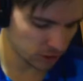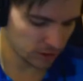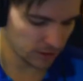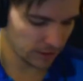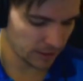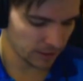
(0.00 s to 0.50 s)

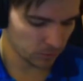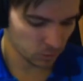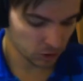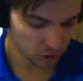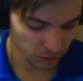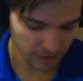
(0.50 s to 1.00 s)
and
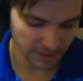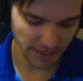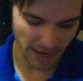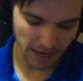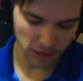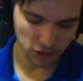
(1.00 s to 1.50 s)
restricted
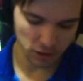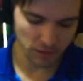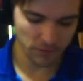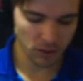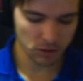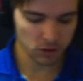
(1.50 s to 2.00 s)
cash
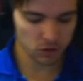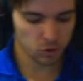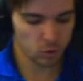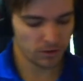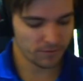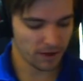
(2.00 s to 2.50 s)
of
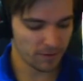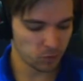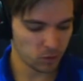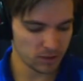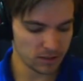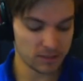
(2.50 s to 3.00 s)

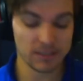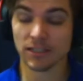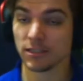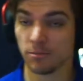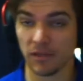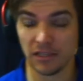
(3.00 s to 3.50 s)

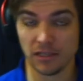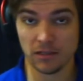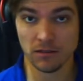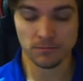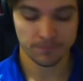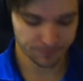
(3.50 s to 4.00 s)
$125.6
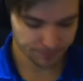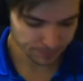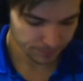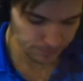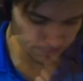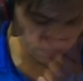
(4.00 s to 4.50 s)
million.
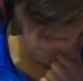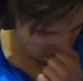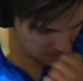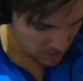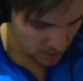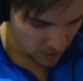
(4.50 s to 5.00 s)

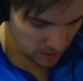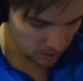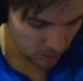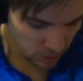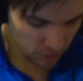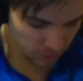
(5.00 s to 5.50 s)

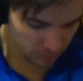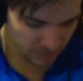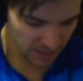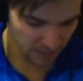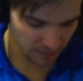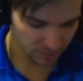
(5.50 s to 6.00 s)
Long-term
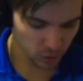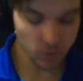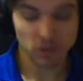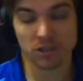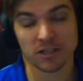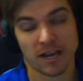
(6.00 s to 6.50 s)
debt of
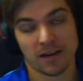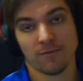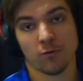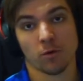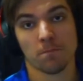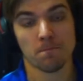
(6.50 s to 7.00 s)

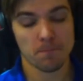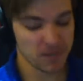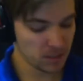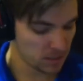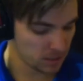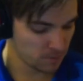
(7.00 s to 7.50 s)
$294
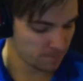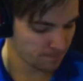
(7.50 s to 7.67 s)
million.